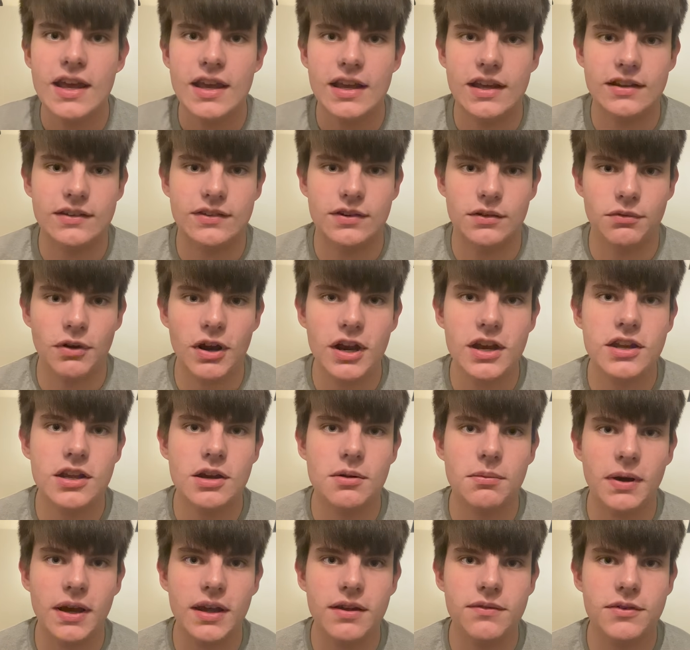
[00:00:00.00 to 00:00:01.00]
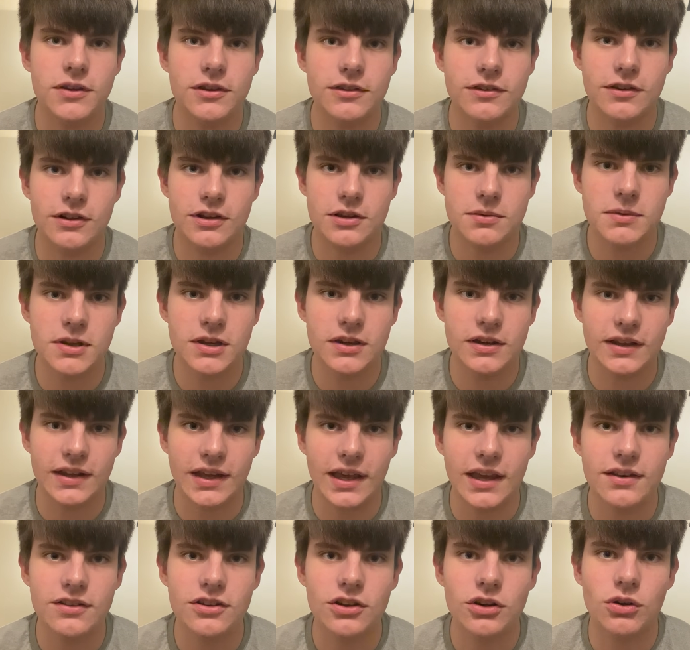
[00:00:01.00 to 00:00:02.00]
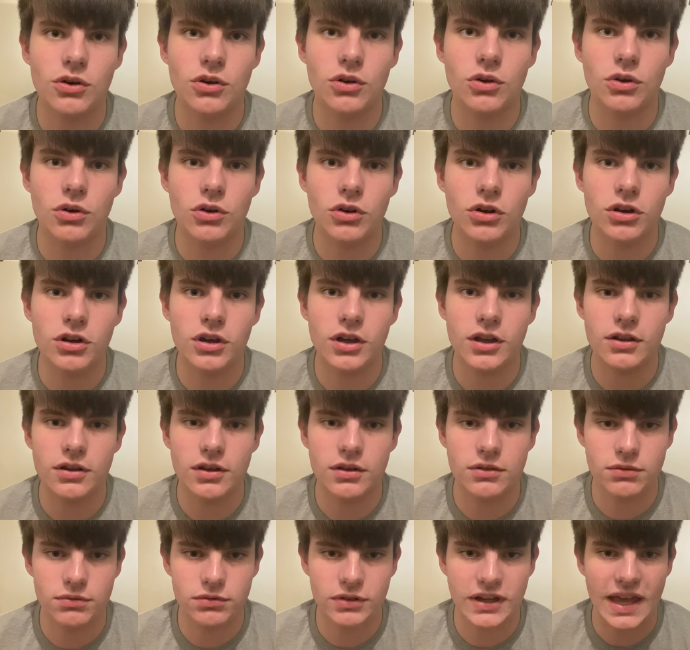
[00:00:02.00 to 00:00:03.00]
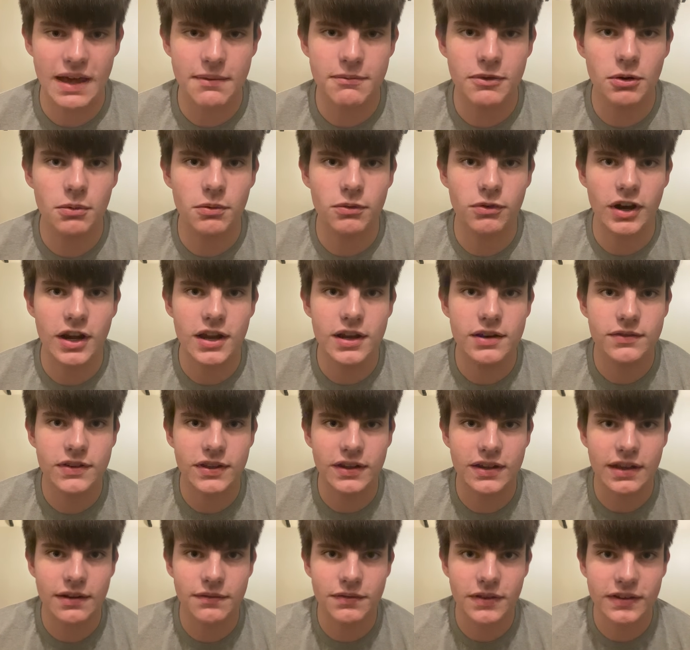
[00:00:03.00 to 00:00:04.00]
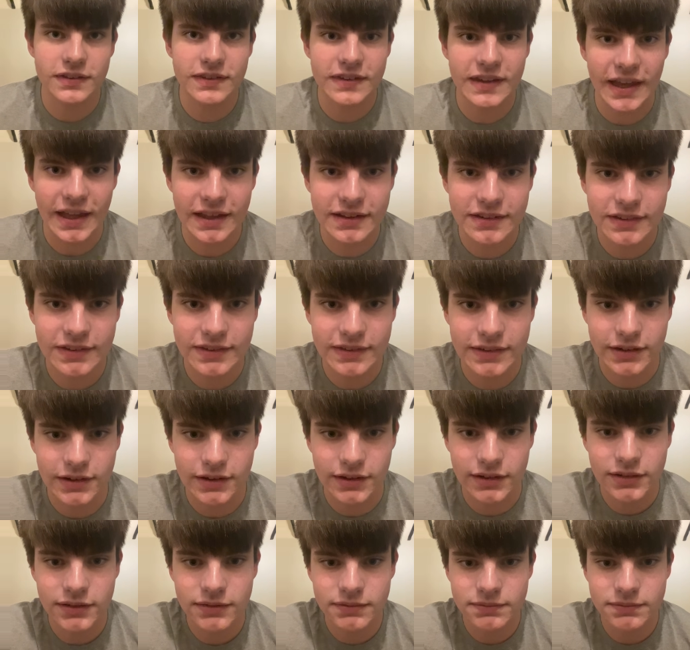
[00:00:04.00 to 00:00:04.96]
is a radio wave used to communicate or a gamma ray to give us cancer.